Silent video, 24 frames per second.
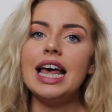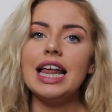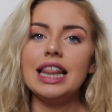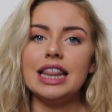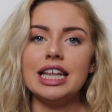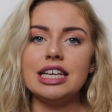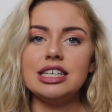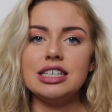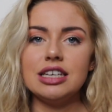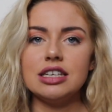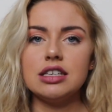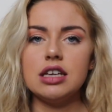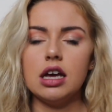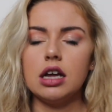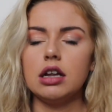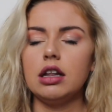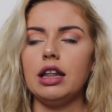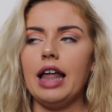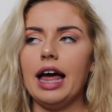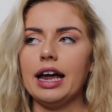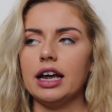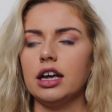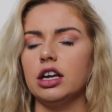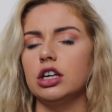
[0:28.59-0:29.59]
this is
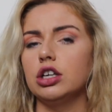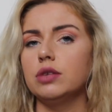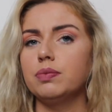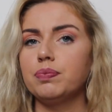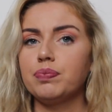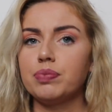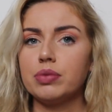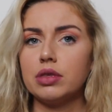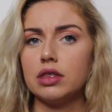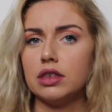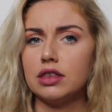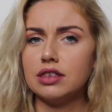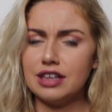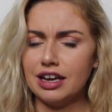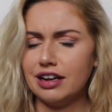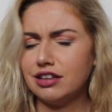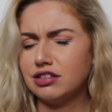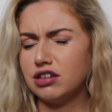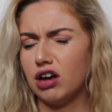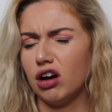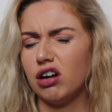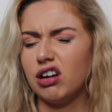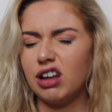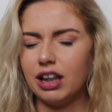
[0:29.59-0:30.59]
a
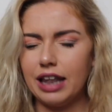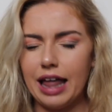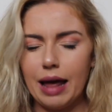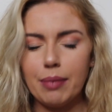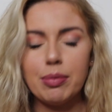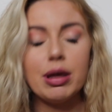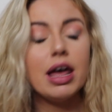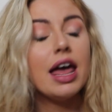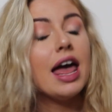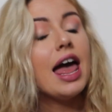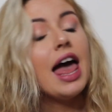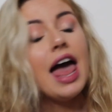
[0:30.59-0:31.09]
TikTok collab.